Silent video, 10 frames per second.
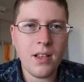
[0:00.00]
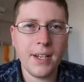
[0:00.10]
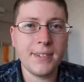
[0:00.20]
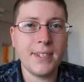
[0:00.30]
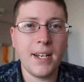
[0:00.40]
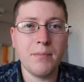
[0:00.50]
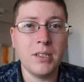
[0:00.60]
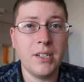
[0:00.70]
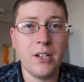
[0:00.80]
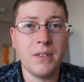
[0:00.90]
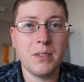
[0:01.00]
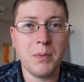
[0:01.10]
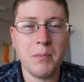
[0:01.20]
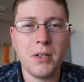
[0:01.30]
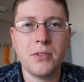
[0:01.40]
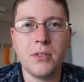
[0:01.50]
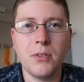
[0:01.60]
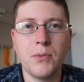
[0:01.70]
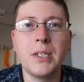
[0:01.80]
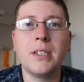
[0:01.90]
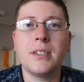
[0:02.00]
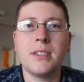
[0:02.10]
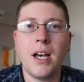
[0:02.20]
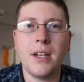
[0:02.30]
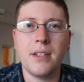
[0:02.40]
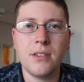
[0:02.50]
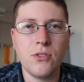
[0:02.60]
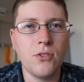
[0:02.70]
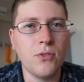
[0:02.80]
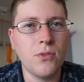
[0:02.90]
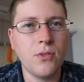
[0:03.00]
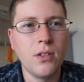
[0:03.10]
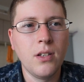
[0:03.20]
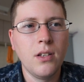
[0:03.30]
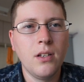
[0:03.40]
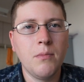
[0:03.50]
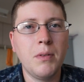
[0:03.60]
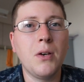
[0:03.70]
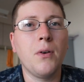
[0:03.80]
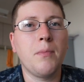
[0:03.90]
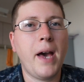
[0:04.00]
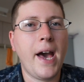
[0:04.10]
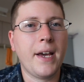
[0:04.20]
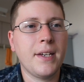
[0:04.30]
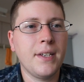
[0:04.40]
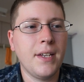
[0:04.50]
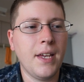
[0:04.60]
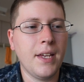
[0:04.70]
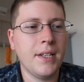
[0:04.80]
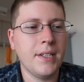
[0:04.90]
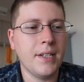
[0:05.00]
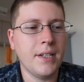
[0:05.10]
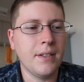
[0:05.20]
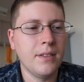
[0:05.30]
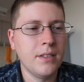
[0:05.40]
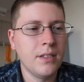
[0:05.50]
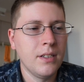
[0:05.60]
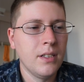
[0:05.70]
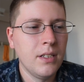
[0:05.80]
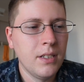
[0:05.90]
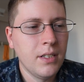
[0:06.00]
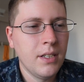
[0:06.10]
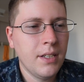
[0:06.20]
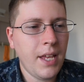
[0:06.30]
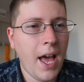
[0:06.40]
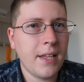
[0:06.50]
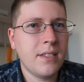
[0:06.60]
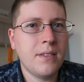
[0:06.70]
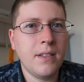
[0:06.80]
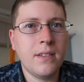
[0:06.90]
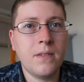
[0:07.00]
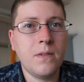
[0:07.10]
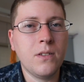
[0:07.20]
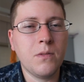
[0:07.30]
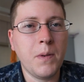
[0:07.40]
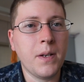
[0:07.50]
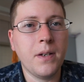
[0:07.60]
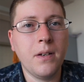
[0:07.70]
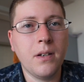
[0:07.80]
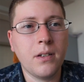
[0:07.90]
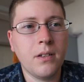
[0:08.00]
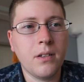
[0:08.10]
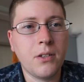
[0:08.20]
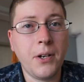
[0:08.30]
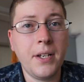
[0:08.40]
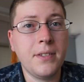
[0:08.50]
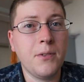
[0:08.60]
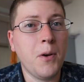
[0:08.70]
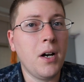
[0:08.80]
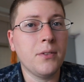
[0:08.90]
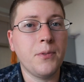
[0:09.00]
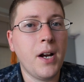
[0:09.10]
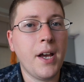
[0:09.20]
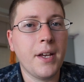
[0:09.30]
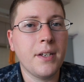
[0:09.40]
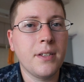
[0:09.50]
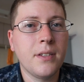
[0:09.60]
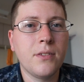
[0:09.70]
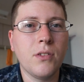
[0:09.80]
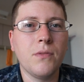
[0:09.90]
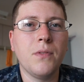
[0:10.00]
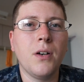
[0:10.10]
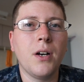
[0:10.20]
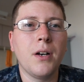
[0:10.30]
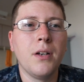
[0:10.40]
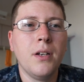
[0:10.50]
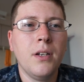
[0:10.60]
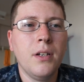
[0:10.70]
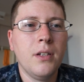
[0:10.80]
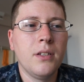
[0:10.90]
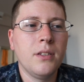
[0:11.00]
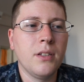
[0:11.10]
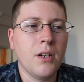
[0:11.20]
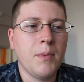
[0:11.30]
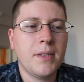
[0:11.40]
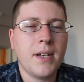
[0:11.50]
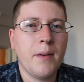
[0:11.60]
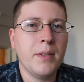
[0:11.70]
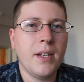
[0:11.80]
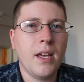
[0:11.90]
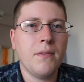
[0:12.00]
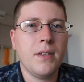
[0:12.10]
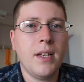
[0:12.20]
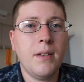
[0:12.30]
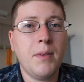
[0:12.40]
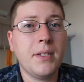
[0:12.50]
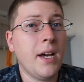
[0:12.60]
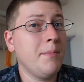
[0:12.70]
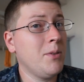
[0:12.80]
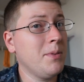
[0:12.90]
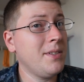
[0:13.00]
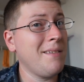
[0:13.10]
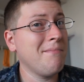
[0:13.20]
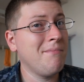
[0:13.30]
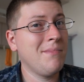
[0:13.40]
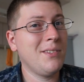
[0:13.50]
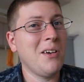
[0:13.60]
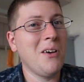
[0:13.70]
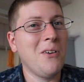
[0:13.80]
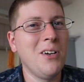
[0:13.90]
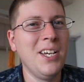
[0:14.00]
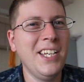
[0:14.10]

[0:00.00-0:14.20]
like I said, I'm really nervous, but I'm also really excited to be going back. And yeah, it's just been a crazy wild ride so far, you know, my time in the Navy, and my time's almost up. So